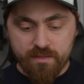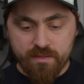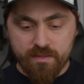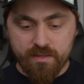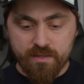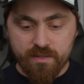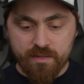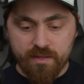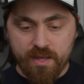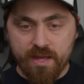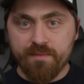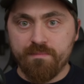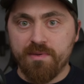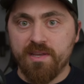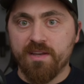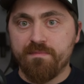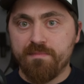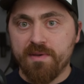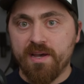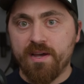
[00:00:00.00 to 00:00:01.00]
The
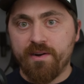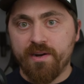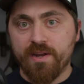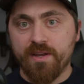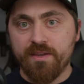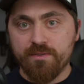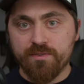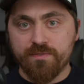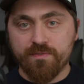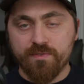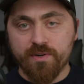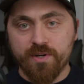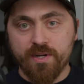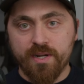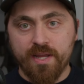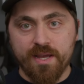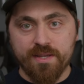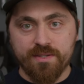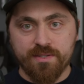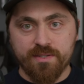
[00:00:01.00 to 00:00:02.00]
NPF battery I use for
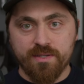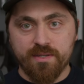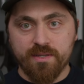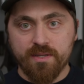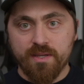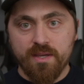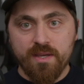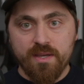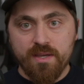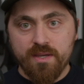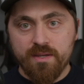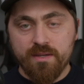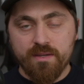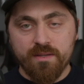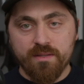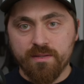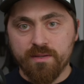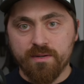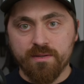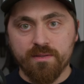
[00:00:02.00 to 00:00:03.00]
it has a
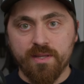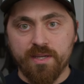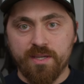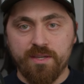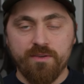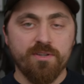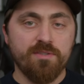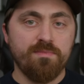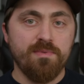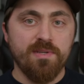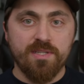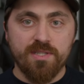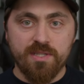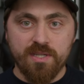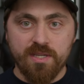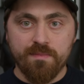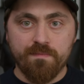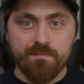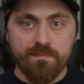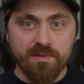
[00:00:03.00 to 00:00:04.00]
little like
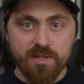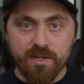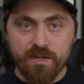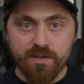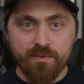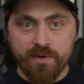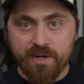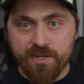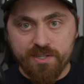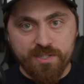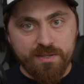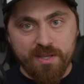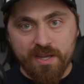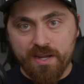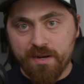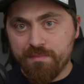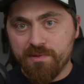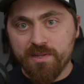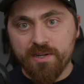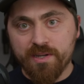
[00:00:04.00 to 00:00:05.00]
USB-C plug where I just
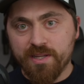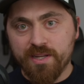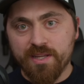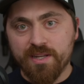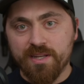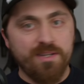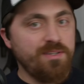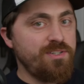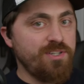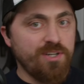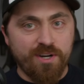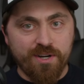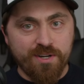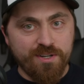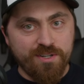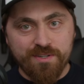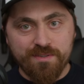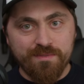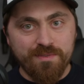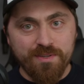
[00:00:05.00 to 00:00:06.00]
kind of plug it in and
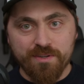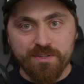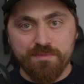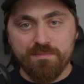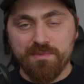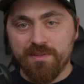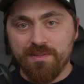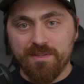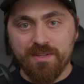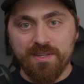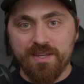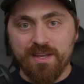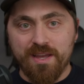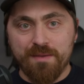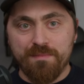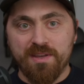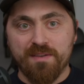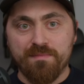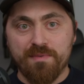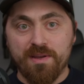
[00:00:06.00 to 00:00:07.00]
charge the
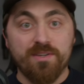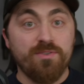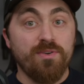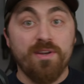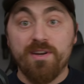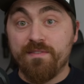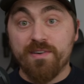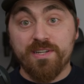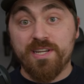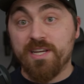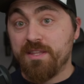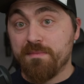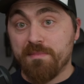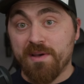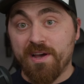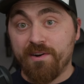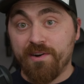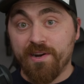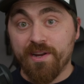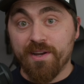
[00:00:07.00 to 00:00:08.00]
NPF. So I never take the
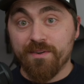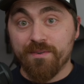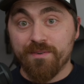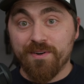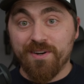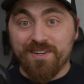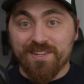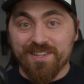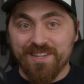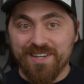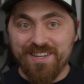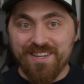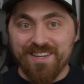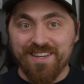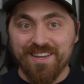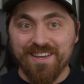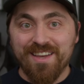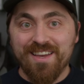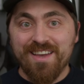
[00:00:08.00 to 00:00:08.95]
battery out, really.